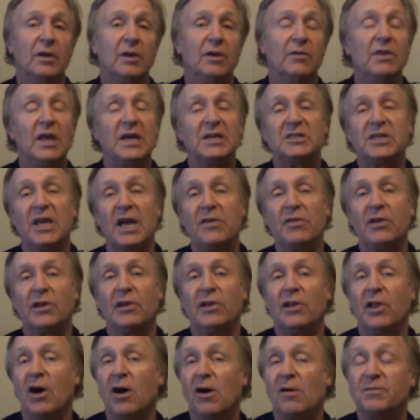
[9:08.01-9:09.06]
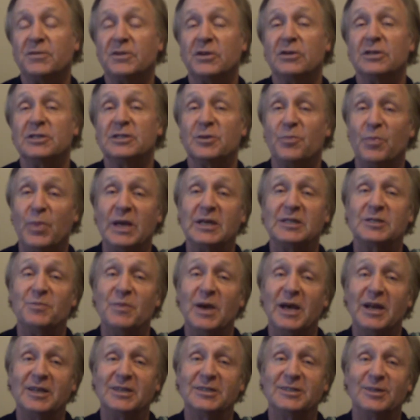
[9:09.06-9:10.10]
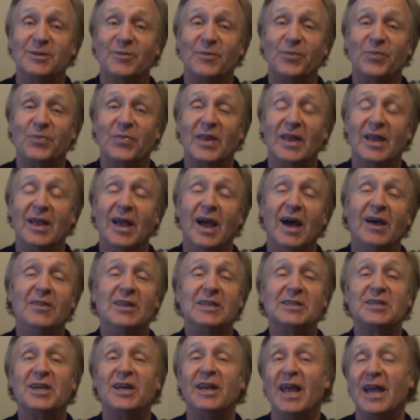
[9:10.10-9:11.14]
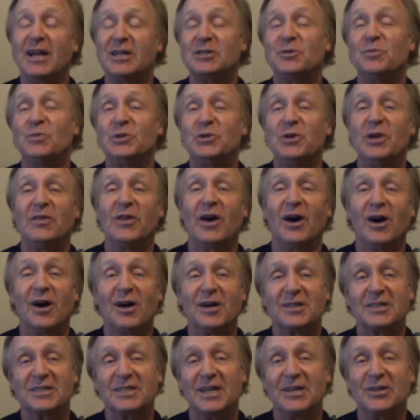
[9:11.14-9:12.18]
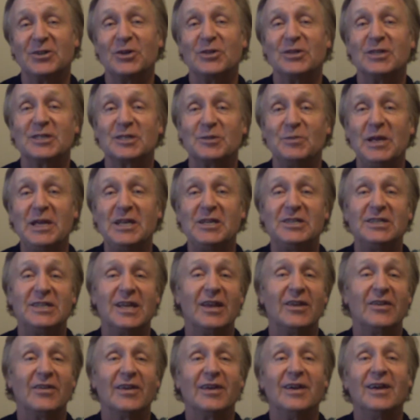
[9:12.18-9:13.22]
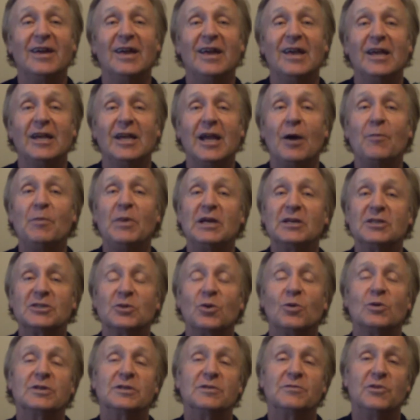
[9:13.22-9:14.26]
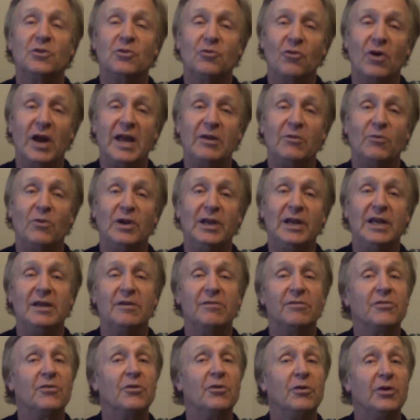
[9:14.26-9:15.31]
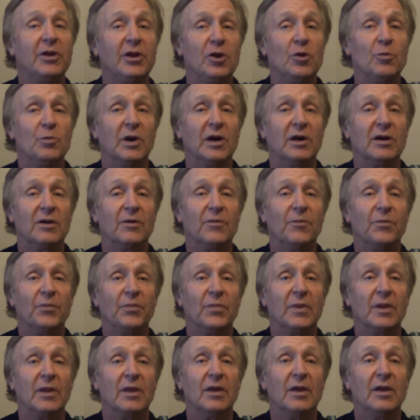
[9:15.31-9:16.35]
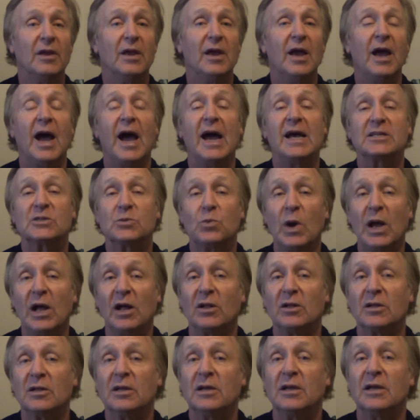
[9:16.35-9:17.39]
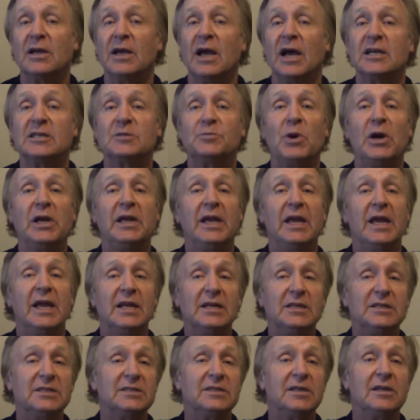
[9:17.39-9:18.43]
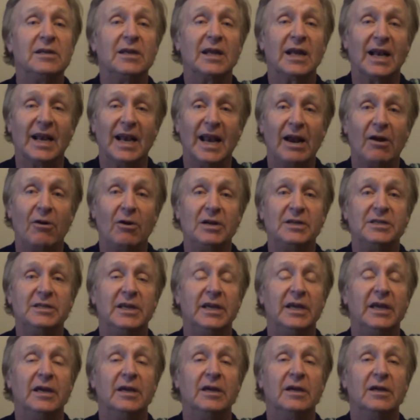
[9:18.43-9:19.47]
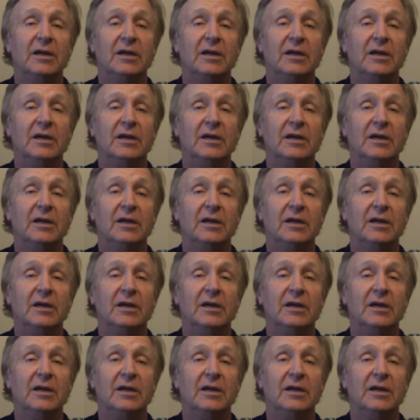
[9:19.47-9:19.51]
They say that laughter is the best medicine, and this connection between the heart center and the spleen center can be a source of great relief through humor, as well as bring instant clarity